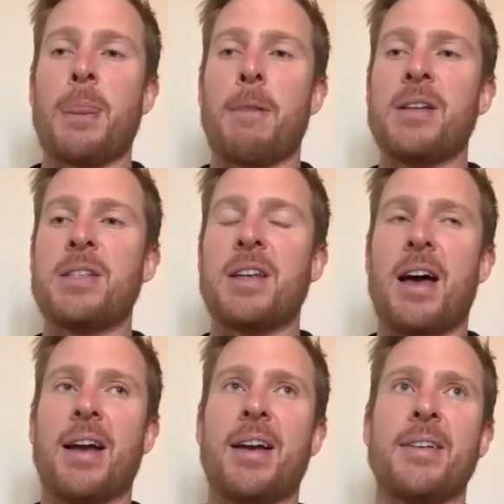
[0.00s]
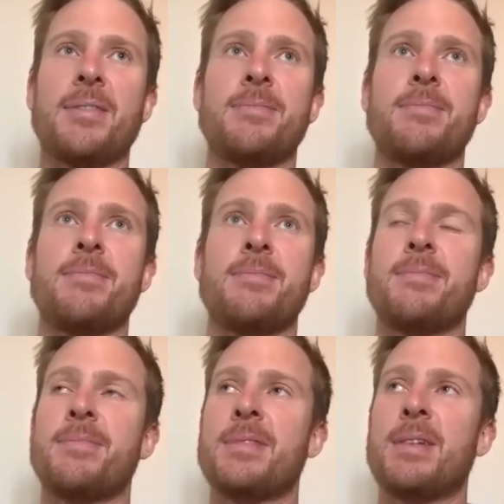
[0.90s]
it's like
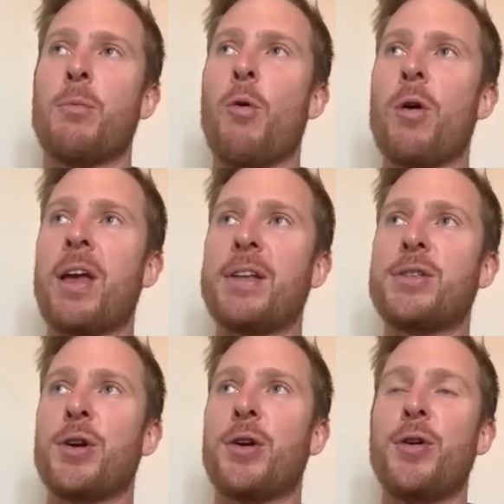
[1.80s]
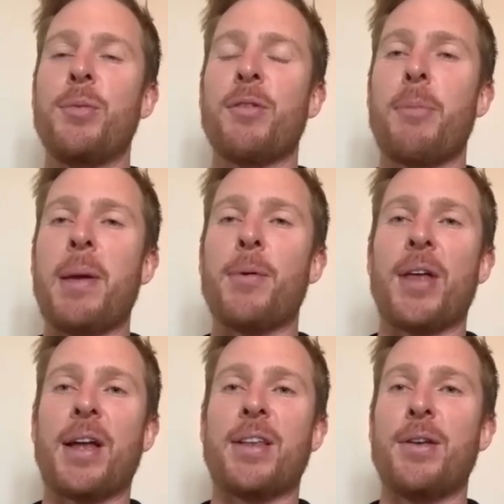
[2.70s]
walking into a room of people
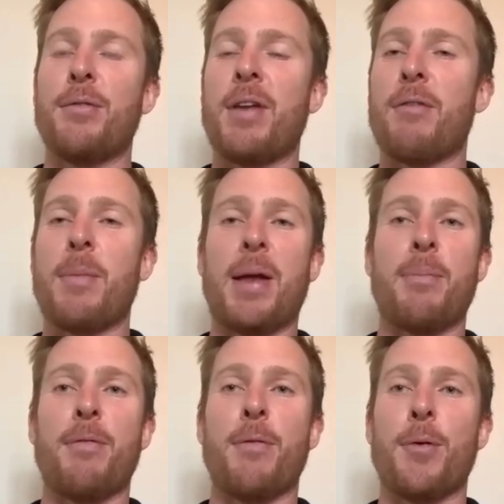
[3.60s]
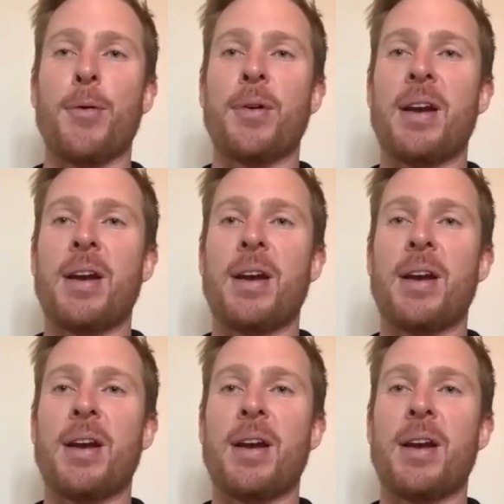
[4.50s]
that you've never met before.